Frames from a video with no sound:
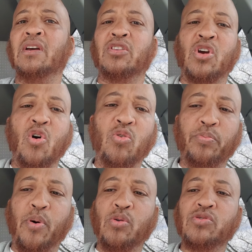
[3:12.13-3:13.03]
The
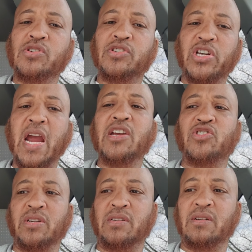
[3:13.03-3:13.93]
goalpost
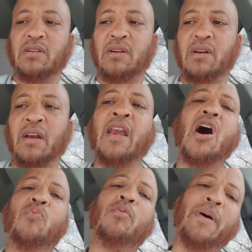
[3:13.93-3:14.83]
changes.
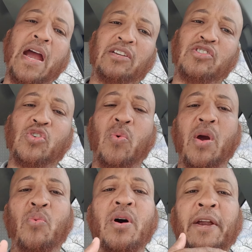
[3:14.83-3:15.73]
Now we're back to
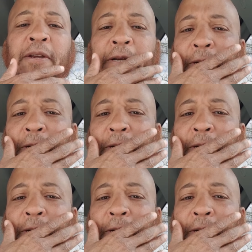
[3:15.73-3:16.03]
square one.